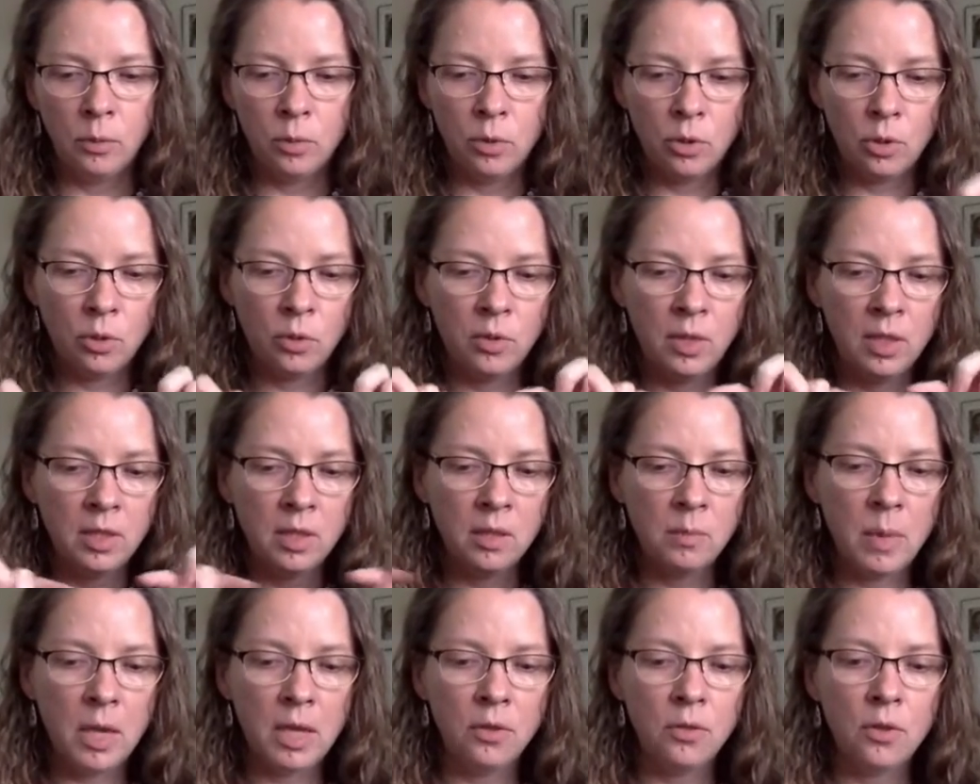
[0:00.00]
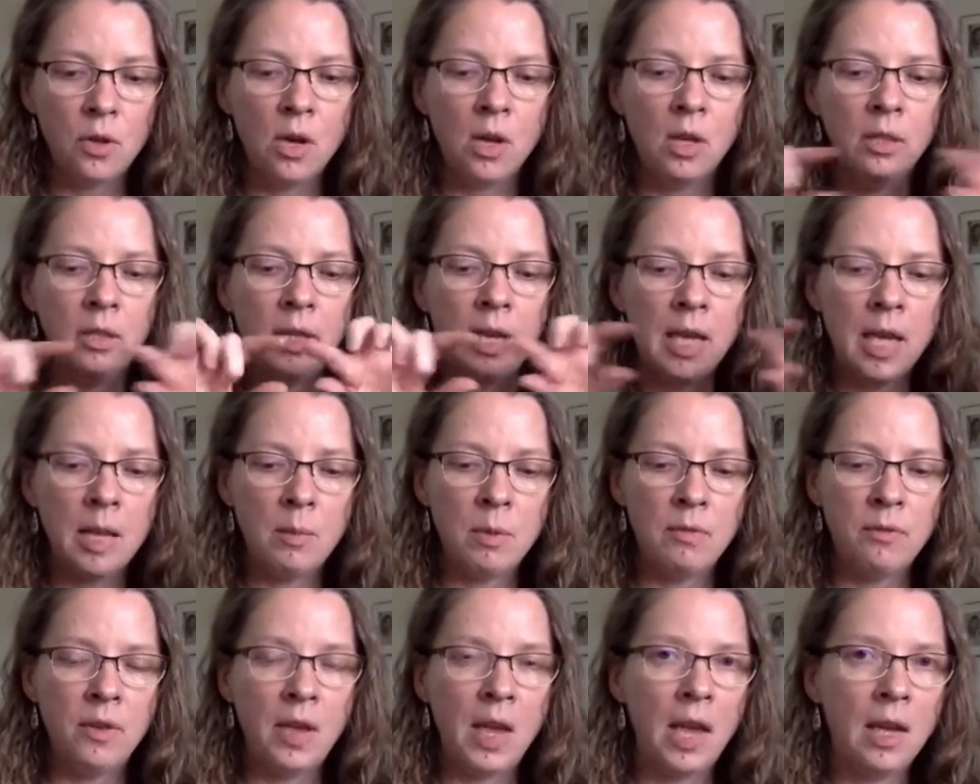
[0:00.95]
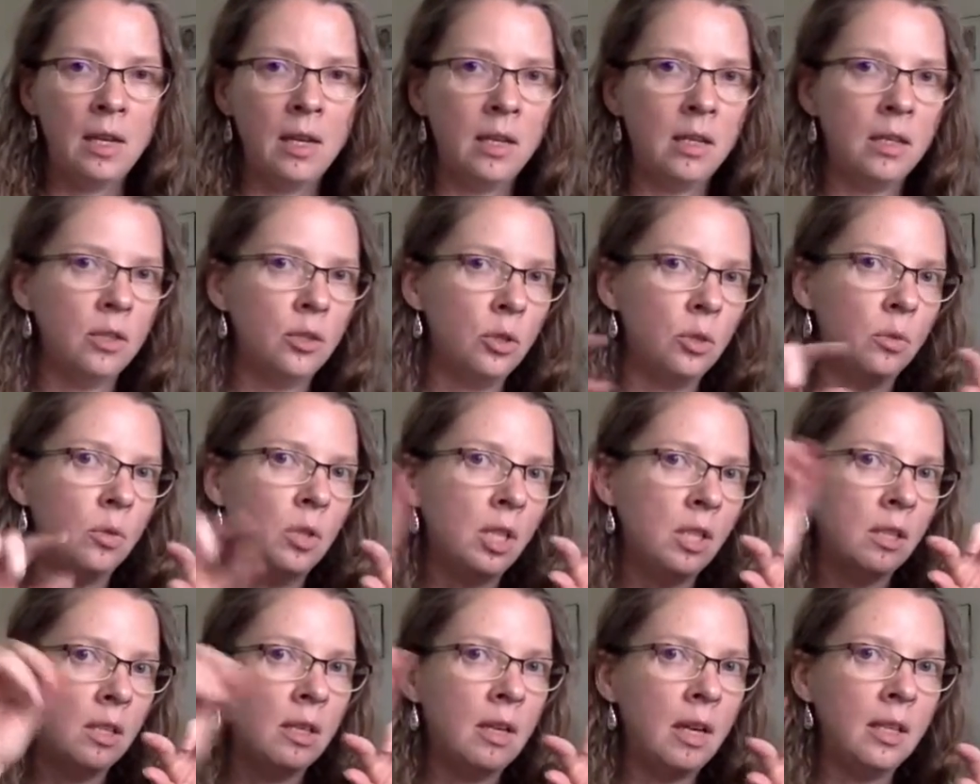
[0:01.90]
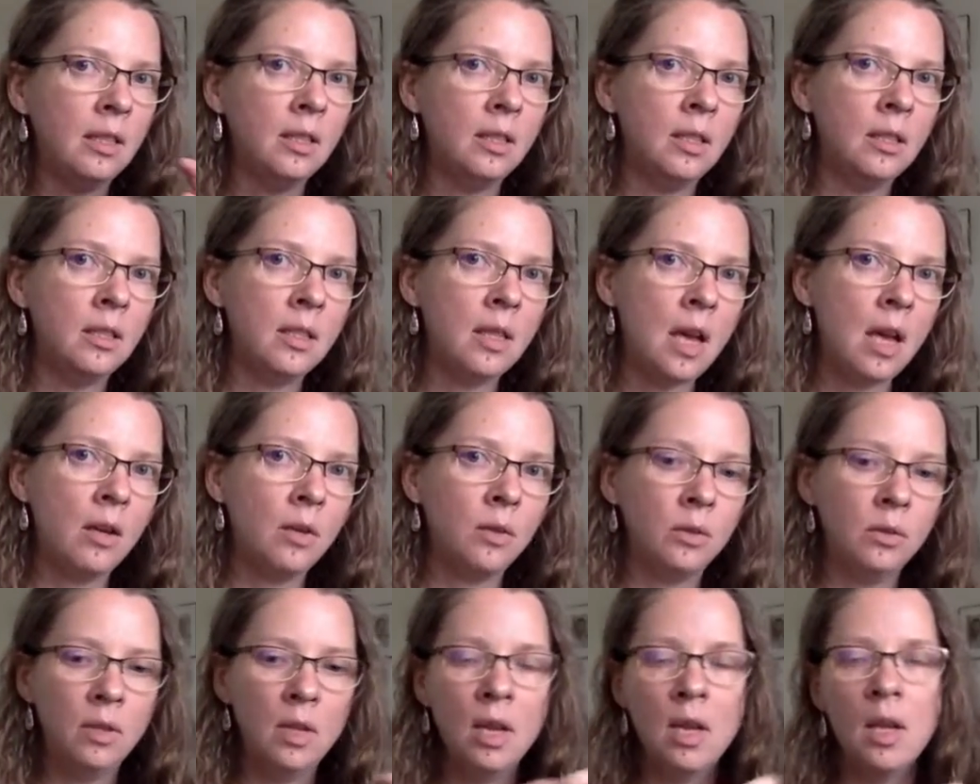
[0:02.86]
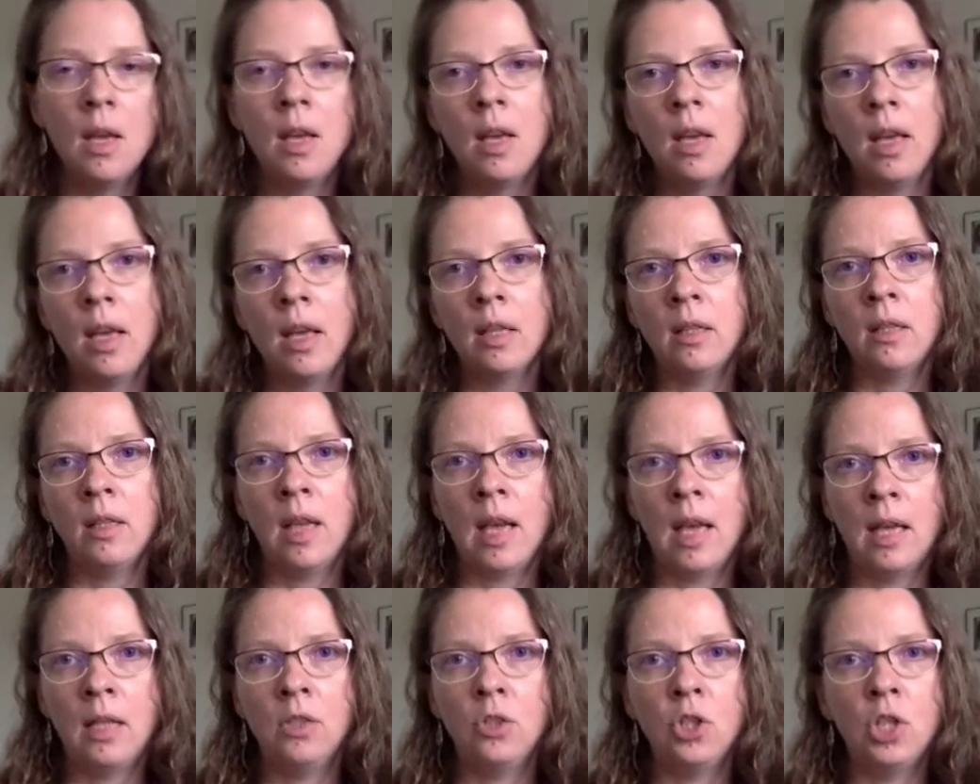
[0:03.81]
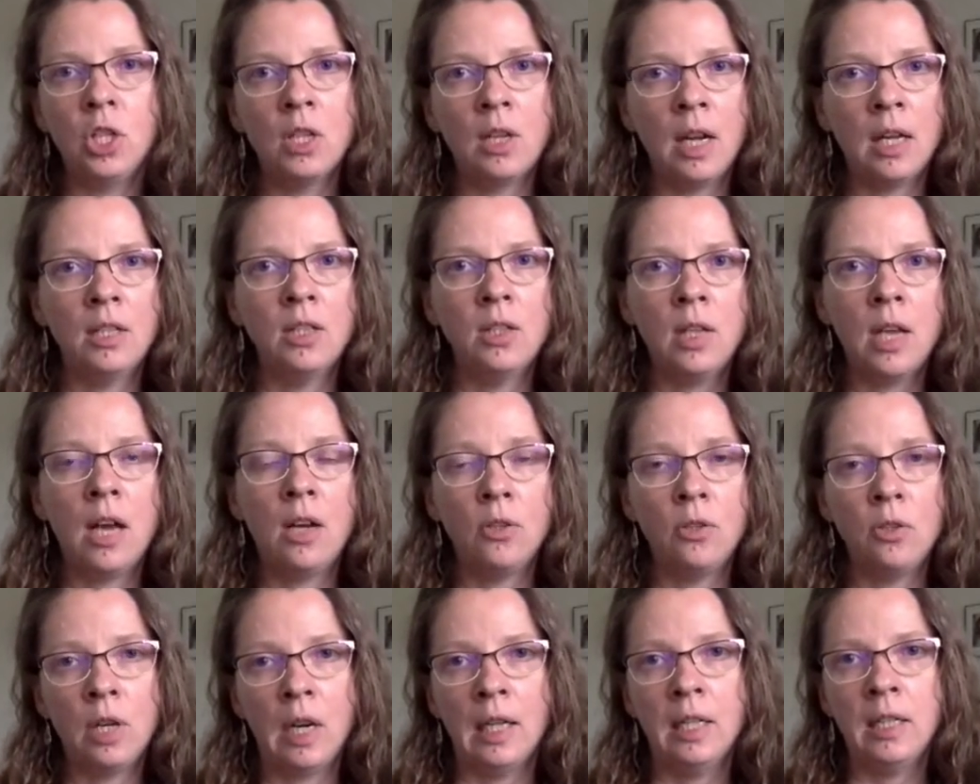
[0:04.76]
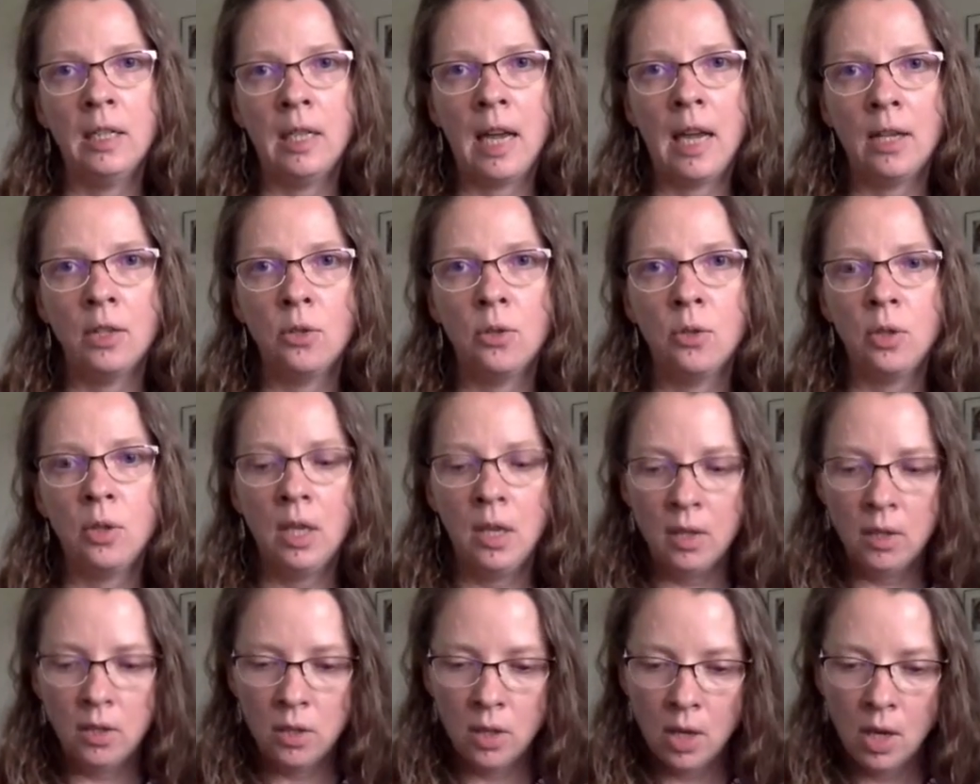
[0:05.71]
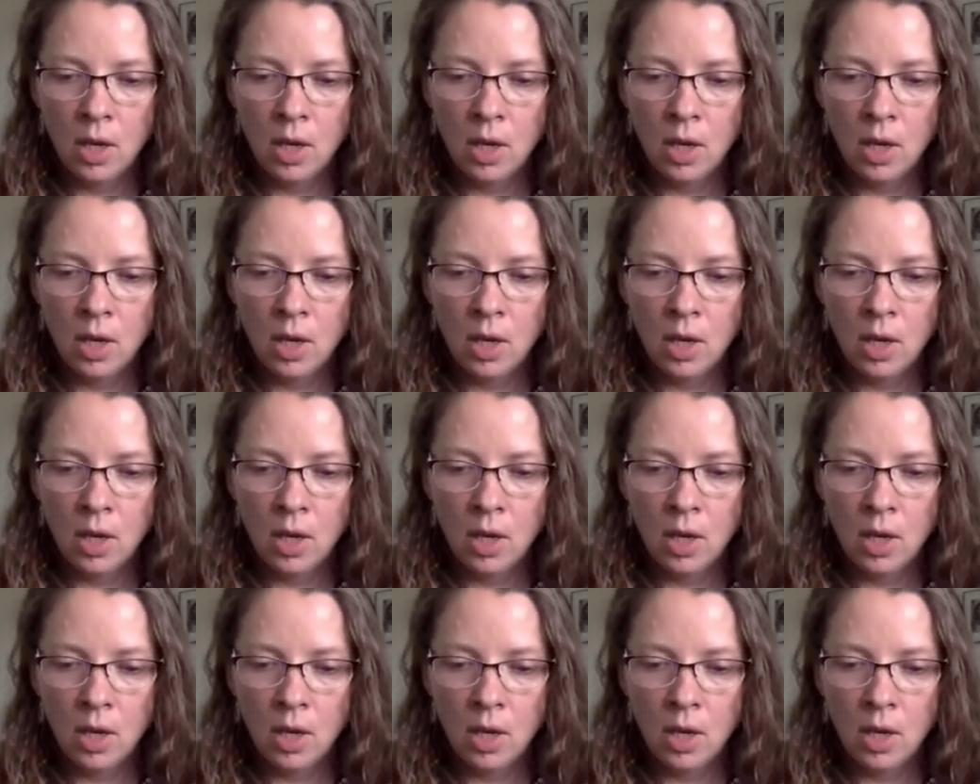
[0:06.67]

So this is my thought, I am a failure. So Tina writes this down, and then she writes down right next to it,